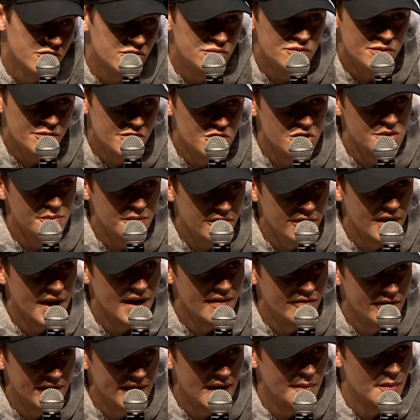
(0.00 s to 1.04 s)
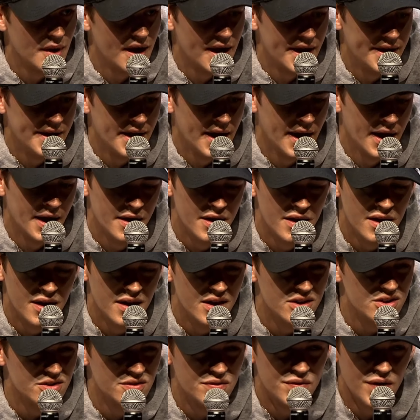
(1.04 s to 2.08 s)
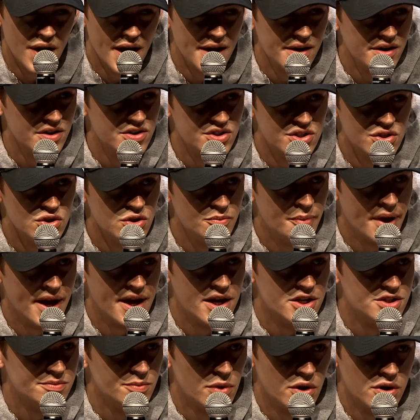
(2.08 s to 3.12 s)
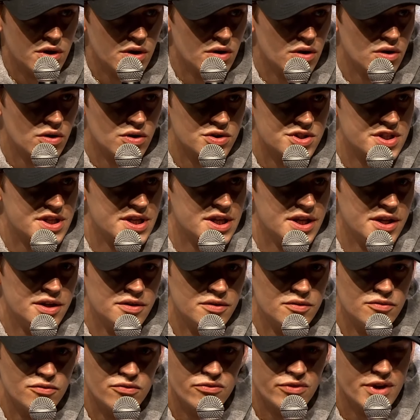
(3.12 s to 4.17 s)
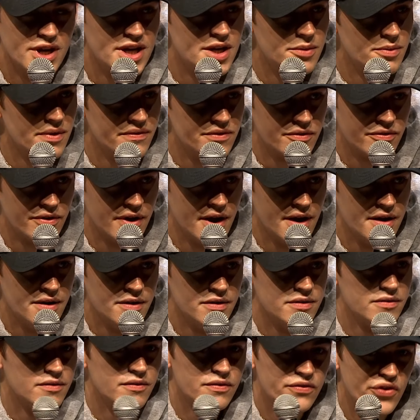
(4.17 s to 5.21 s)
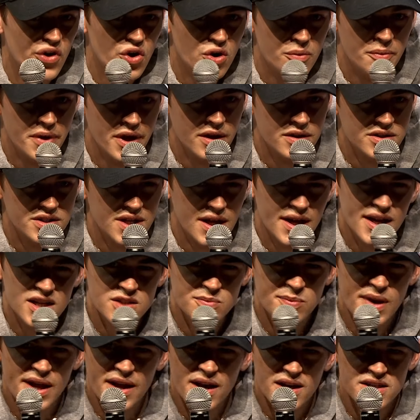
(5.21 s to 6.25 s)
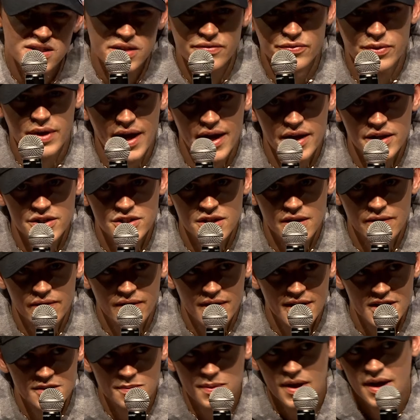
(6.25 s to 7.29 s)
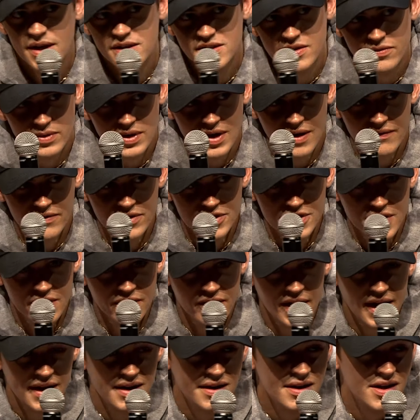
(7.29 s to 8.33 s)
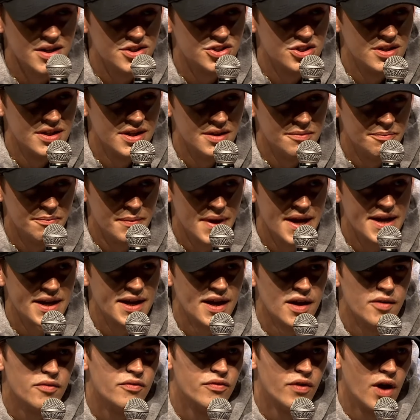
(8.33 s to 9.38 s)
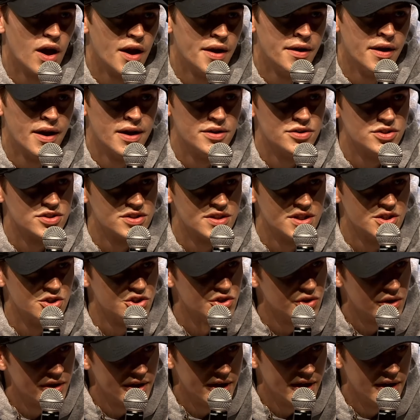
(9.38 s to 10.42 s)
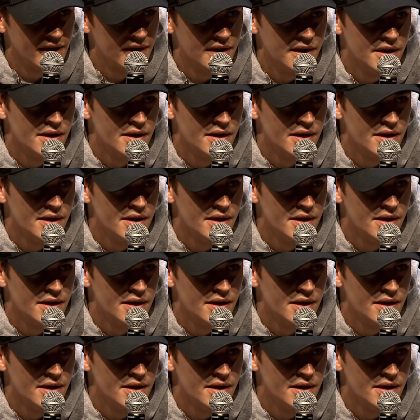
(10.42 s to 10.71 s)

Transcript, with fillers: super creative and get behind that. Just find a 2-page monologue or scene, read it with your friend, film it, say, let's play it as if we hate each other, let's play it as if we love each other, and literally make it fun and just enjoy it.